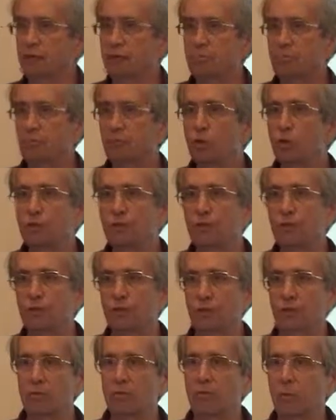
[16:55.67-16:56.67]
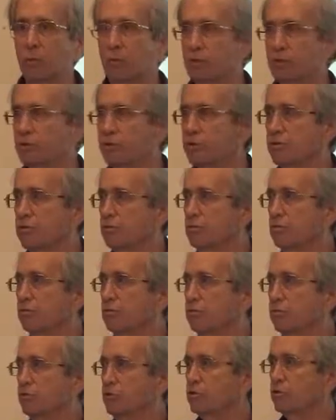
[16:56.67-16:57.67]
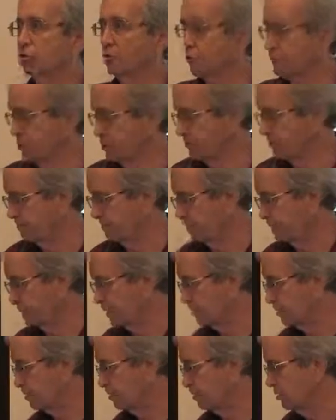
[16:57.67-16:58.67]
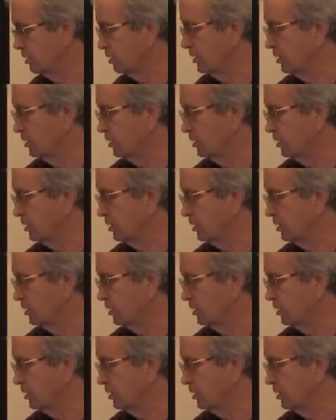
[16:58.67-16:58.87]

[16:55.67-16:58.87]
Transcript: They moved the board's description file.